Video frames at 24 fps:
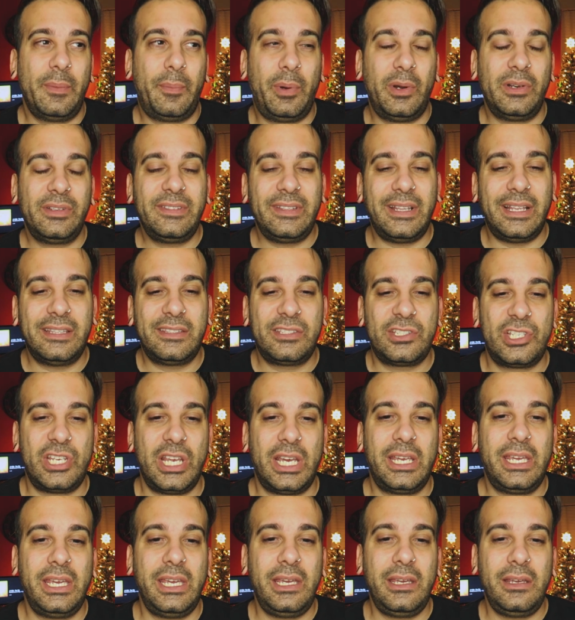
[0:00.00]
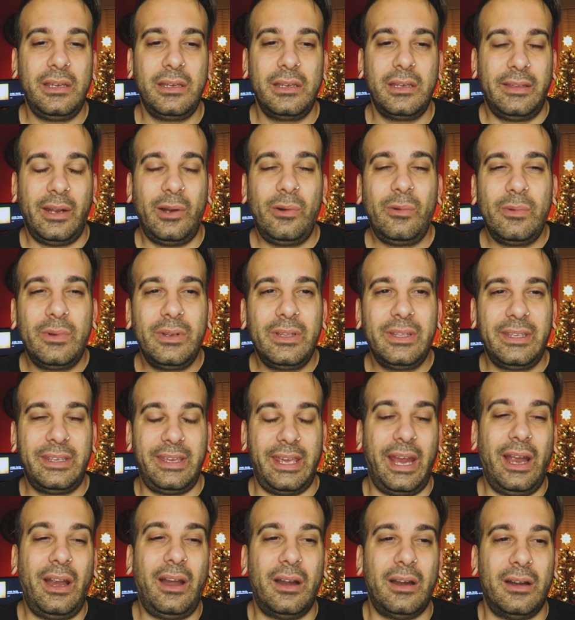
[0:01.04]
The person that's checking, they don't really
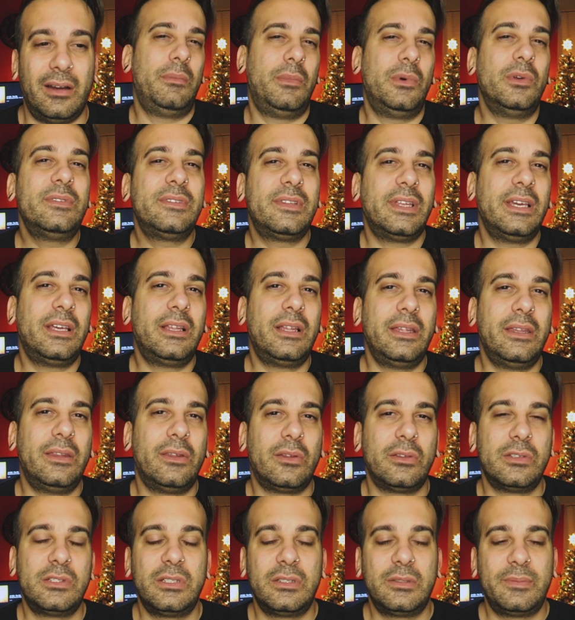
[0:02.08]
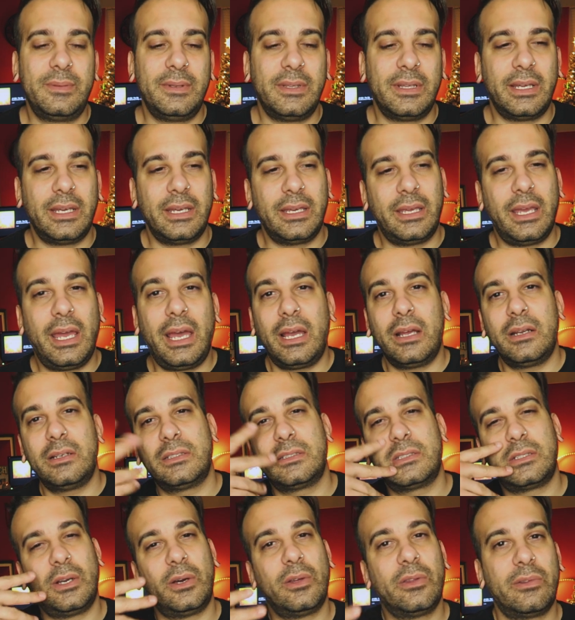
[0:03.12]
care. Most likely they'll just be like, yeah,
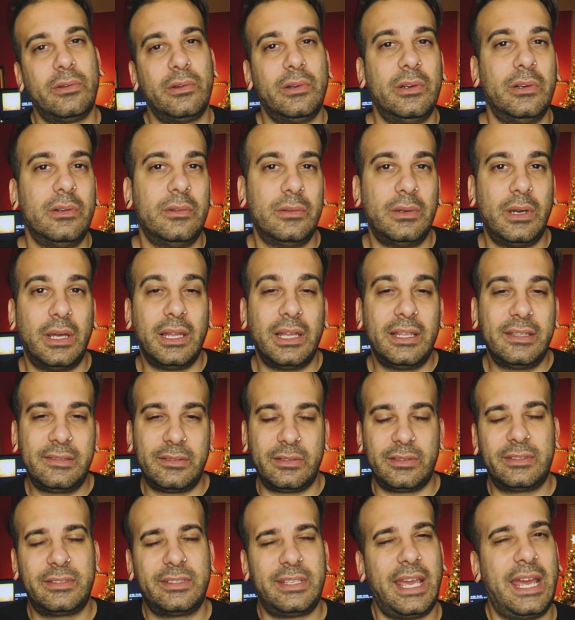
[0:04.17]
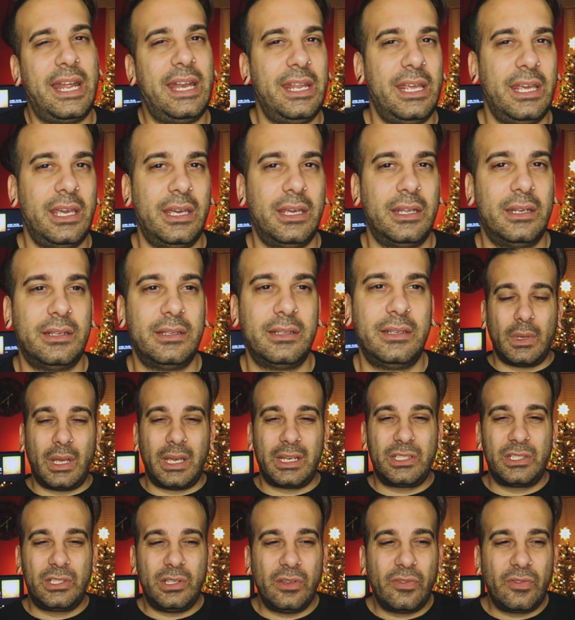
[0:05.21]
just go through, unless they're scanning it.
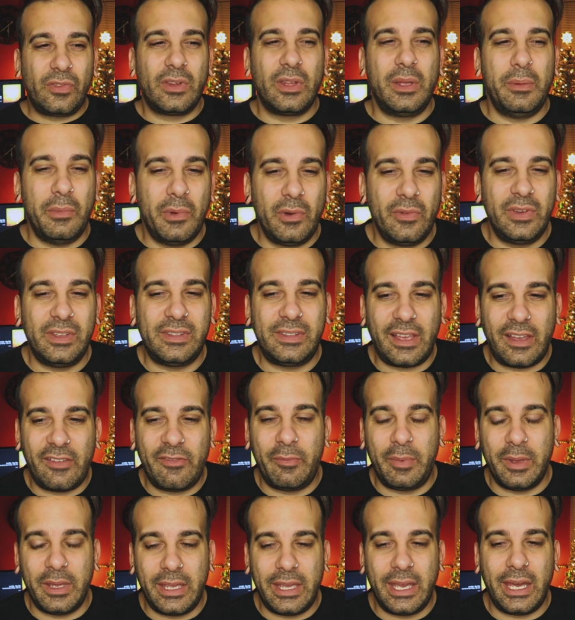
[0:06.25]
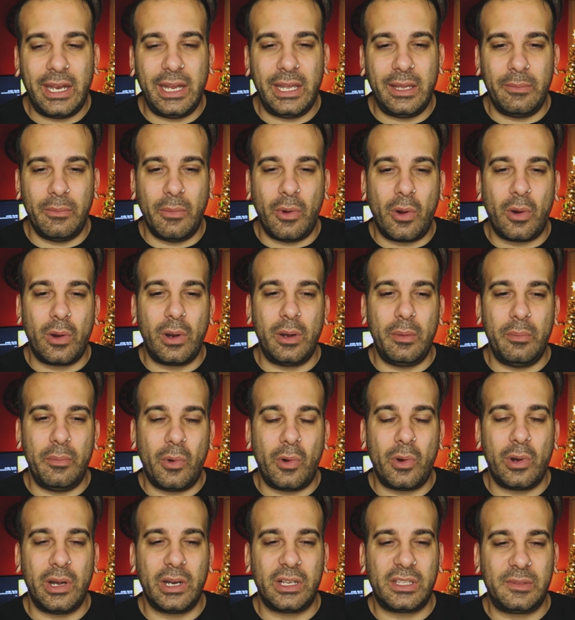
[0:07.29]
Like truthfully, movies have been getting more and
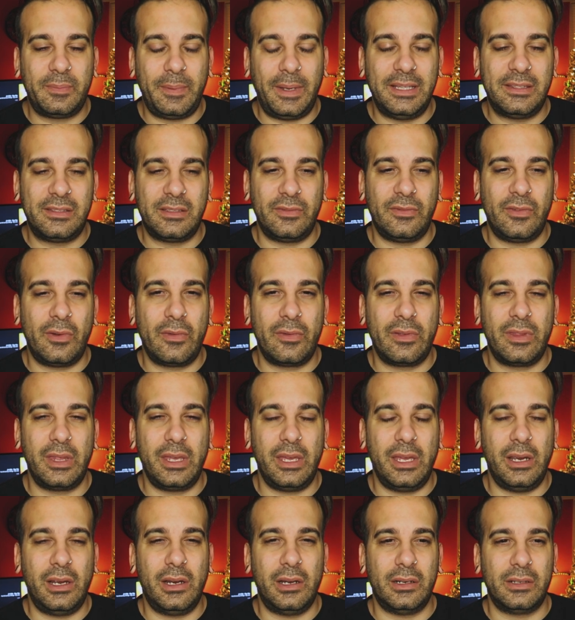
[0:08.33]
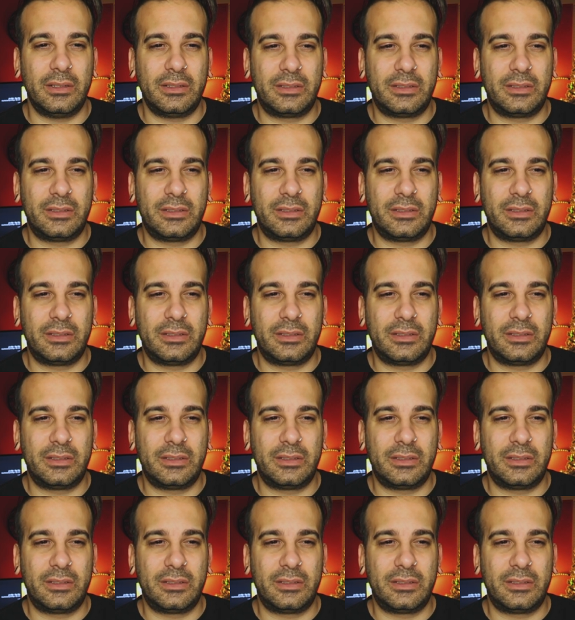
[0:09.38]
more expensive over the years.